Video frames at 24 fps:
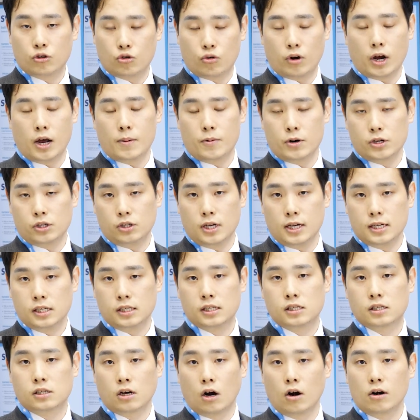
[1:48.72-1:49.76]
traverse is
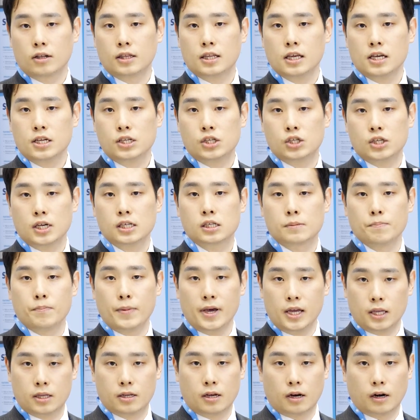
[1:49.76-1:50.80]
36
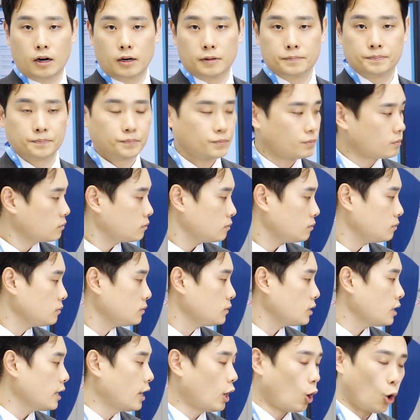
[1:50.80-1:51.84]
meter.
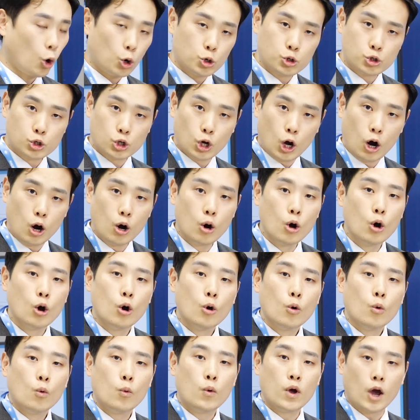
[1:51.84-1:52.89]
Also,
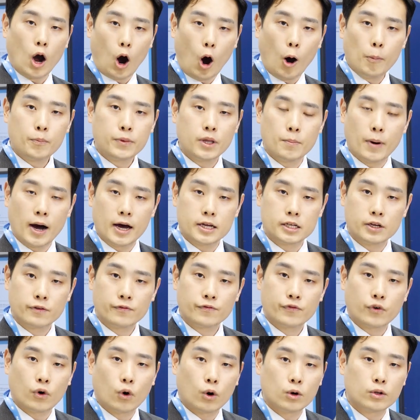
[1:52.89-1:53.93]
we're optimizing
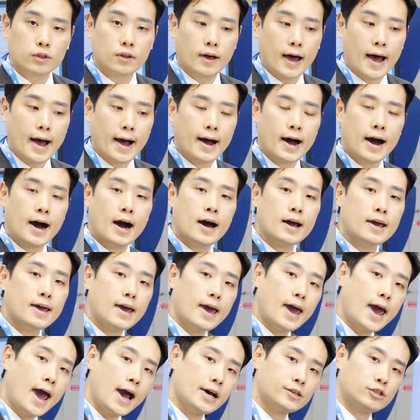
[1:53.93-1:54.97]
for the high
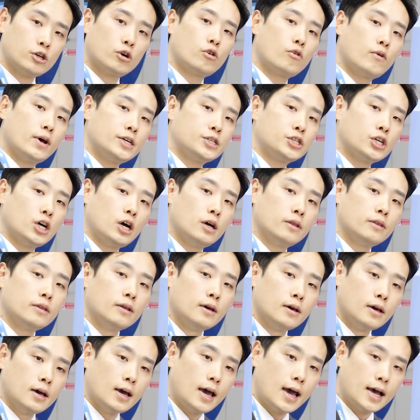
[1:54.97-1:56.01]
acceleration
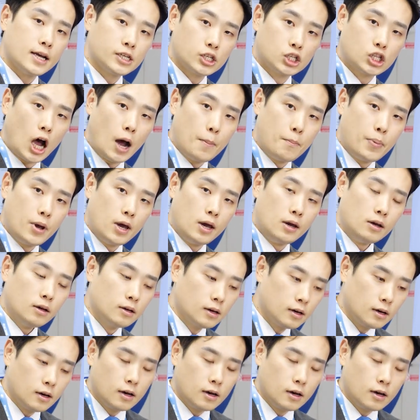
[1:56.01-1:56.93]
and stopping,